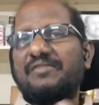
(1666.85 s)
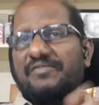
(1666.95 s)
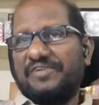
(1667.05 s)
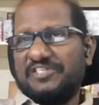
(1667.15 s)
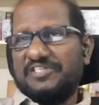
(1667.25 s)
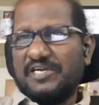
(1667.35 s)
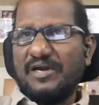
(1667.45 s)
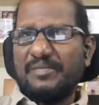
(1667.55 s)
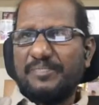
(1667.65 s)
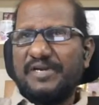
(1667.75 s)
If it is a
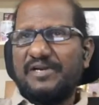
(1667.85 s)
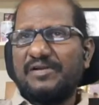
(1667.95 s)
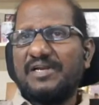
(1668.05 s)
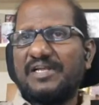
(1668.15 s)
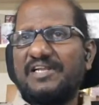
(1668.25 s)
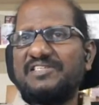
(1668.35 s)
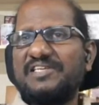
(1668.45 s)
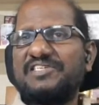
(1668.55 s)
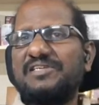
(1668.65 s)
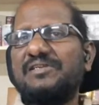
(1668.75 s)
corporate
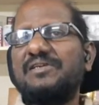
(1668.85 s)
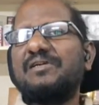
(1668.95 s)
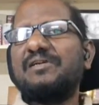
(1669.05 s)
organization,